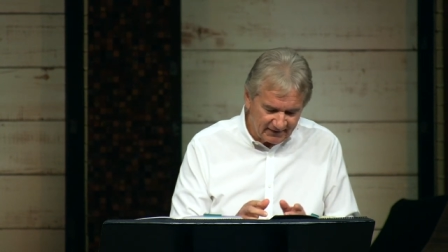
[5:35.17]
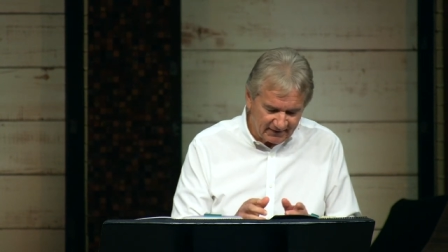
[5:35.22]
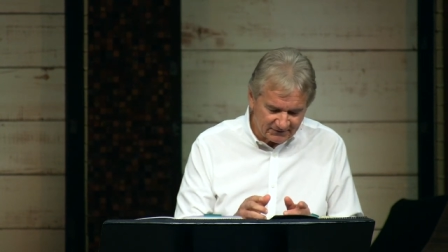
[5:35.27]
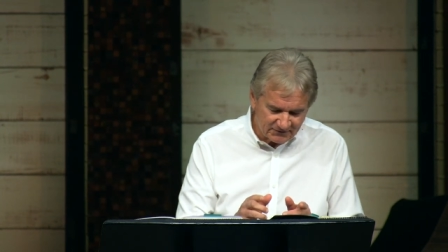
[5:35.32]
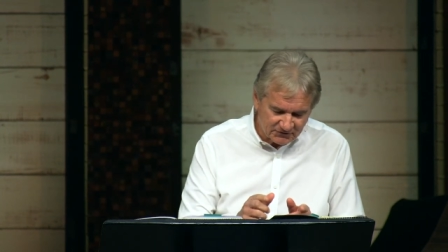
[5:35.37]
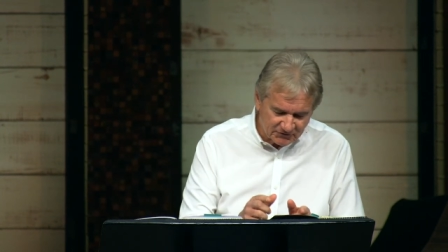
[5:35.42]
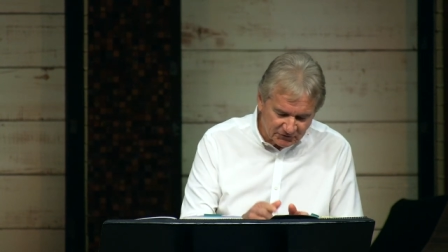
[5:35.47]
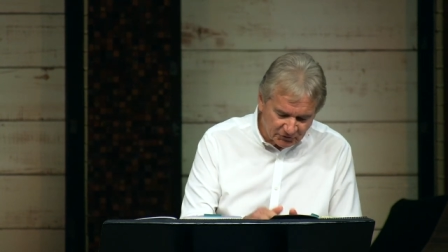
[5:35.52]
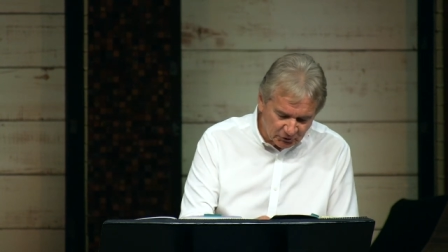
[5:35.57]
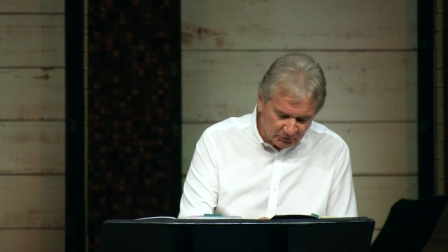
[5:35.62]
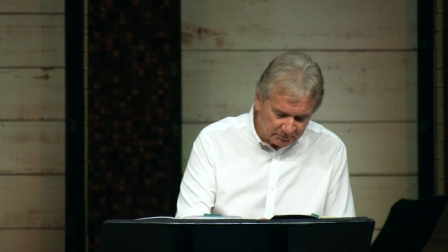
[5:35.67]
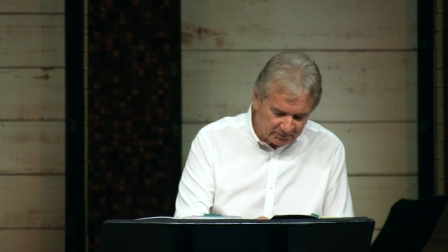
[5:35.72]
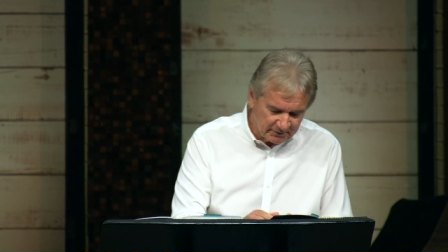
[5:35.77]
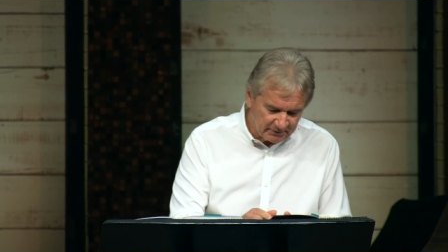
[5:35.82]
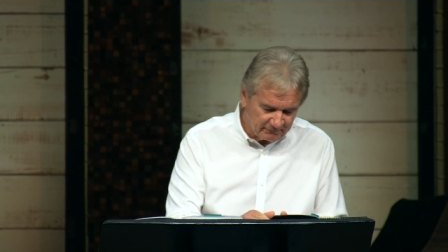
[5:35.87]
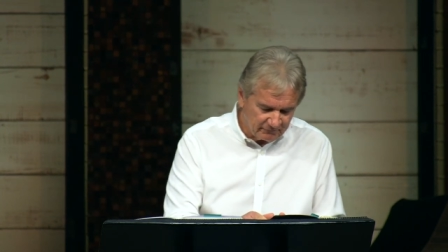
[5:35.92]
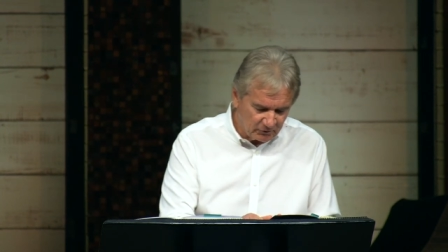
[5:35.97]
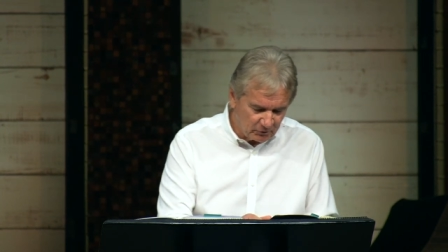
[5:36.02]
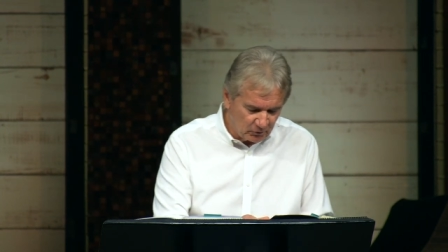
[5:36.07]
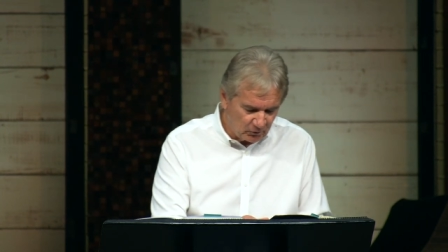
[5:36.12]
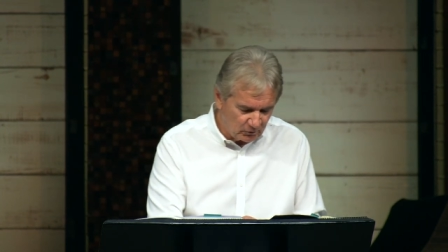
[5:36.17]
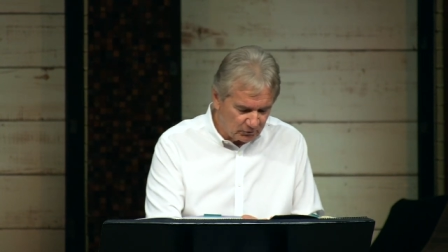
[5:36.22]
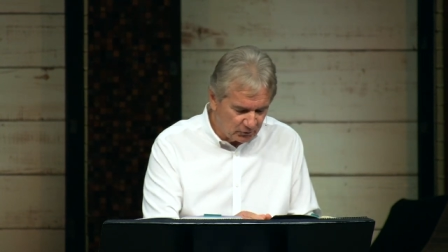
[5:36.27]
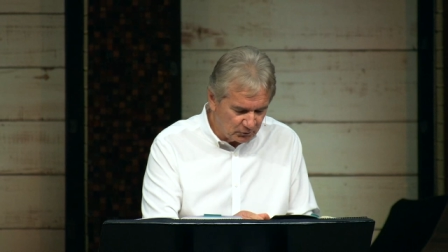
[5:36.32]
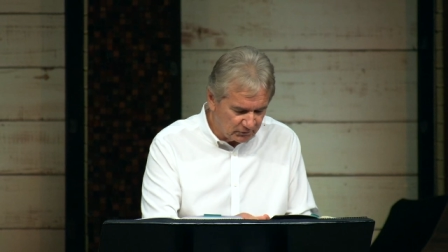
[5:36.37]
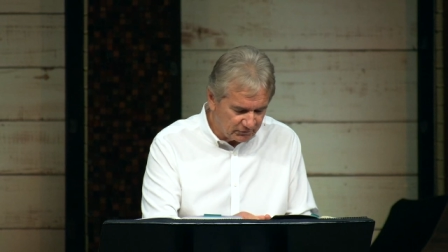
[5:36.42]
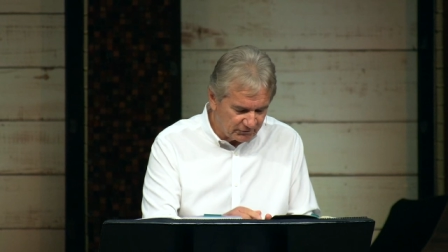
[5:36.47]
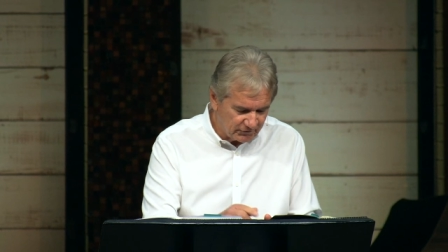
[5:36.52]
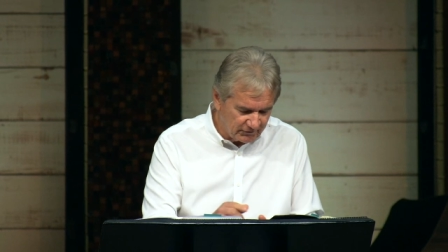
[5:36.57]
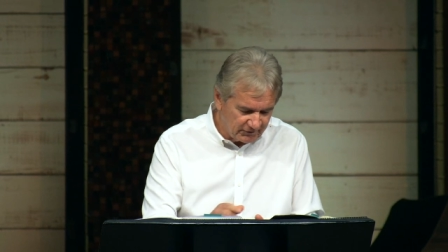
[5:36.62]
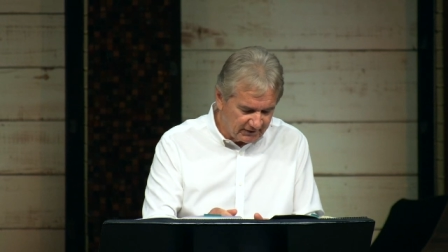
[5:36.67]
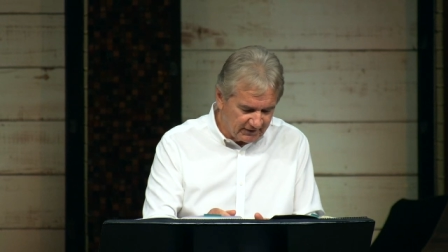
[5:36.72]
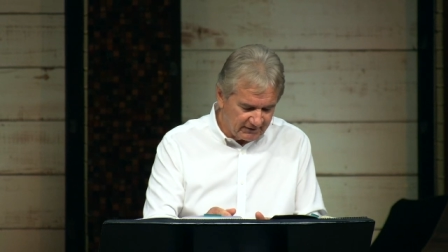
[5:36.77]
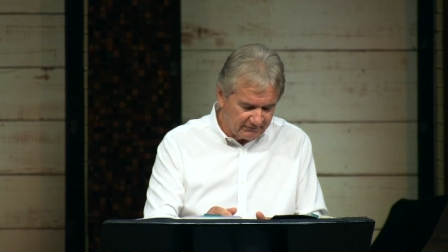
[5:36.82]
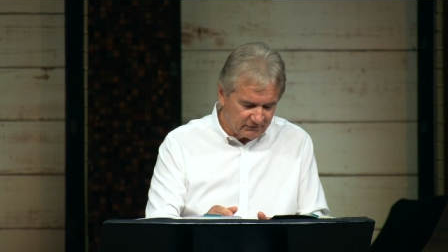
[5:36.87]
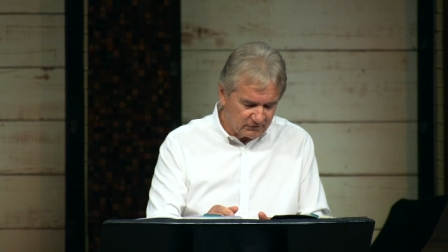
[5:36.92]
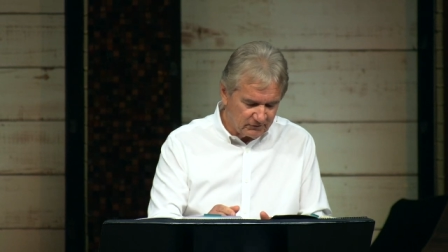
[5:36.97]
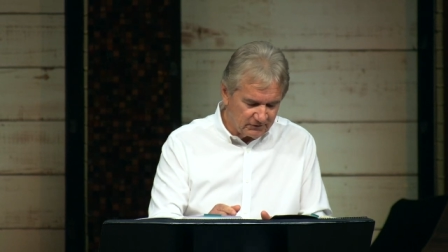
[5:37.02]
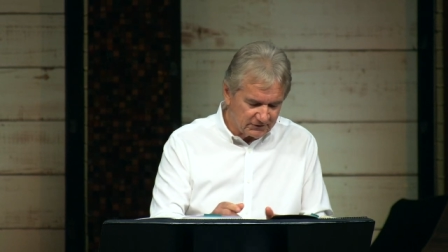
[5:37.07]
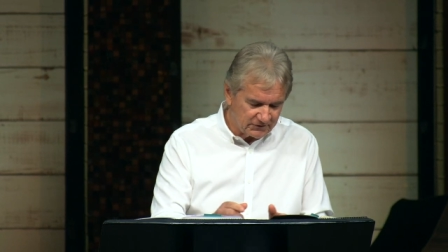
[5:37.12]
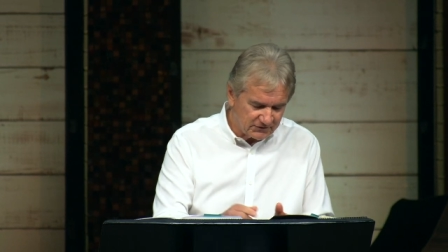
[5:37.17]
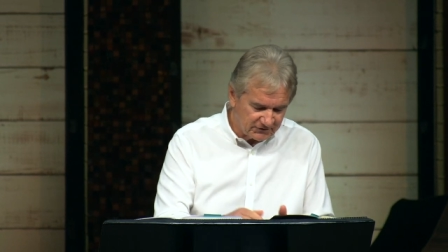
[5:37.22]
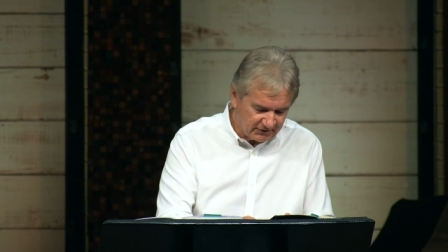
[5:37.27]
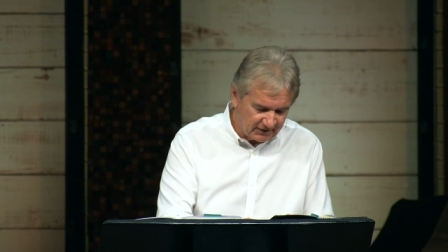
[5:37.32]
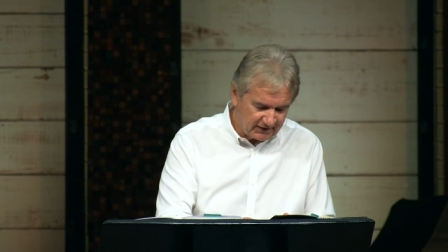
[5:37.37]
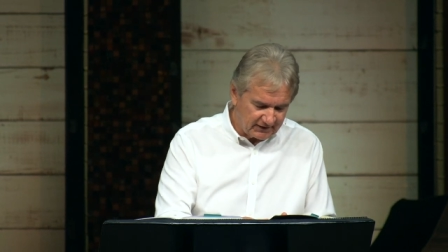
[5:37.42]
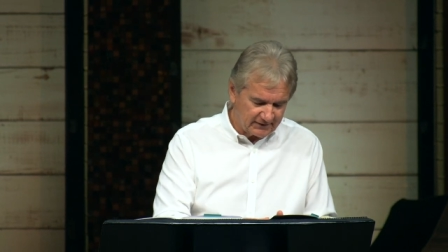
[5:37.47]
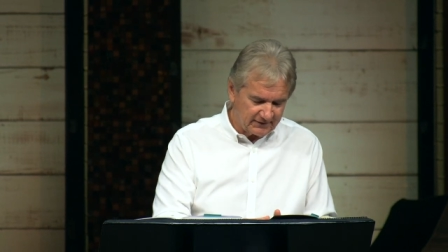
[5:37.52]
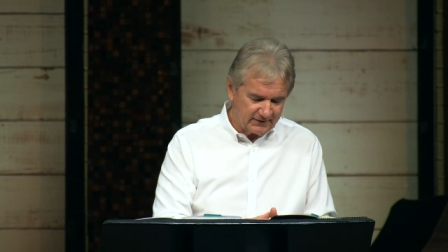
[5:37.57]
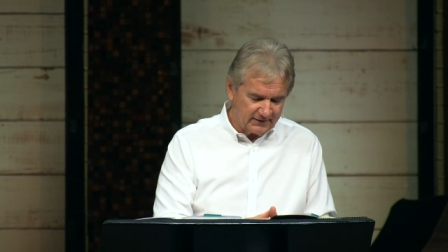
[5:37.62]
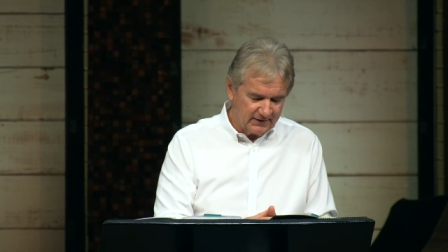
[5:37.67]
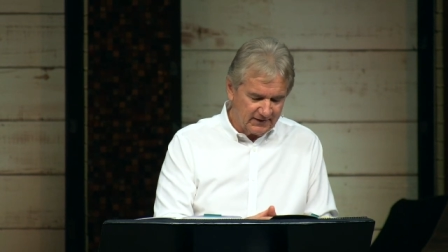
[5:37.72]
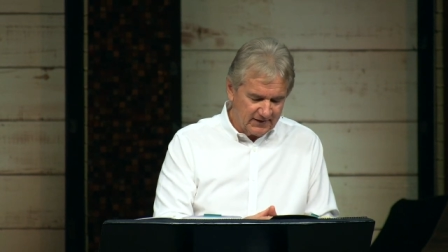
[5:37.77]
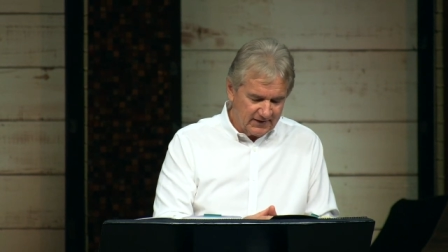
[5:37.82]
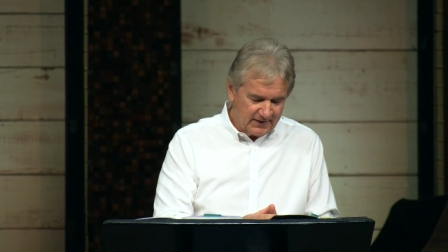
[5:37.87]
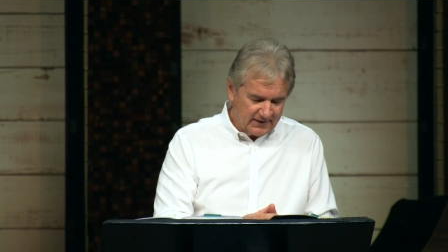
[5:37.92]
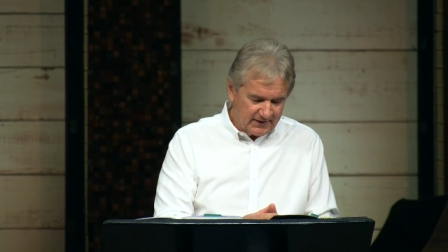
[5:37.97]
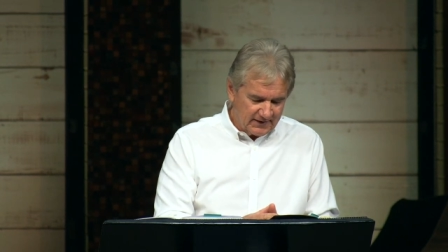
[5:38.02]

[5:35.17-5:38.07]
that serpent of old, who is the devil and Satan,